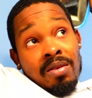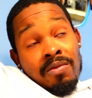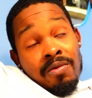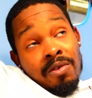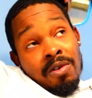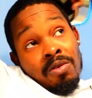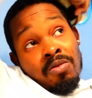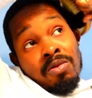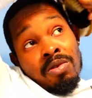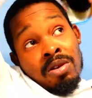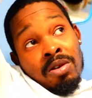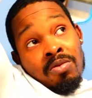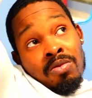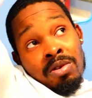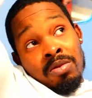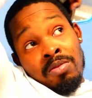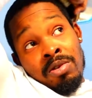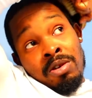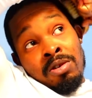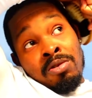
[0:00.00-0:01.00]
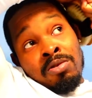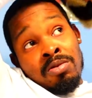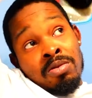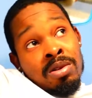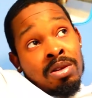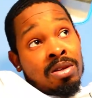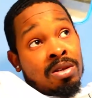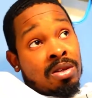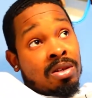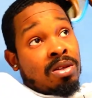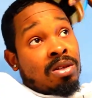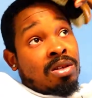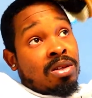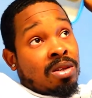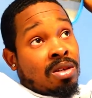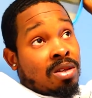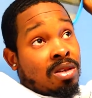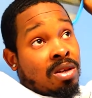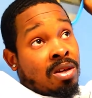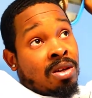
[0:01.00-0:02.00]
Y'all wonder why I'm holding this
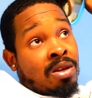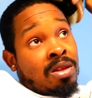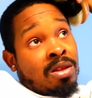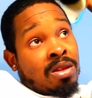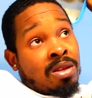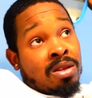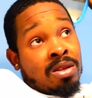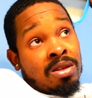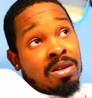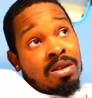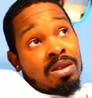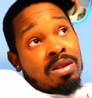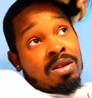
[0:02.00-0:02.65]
other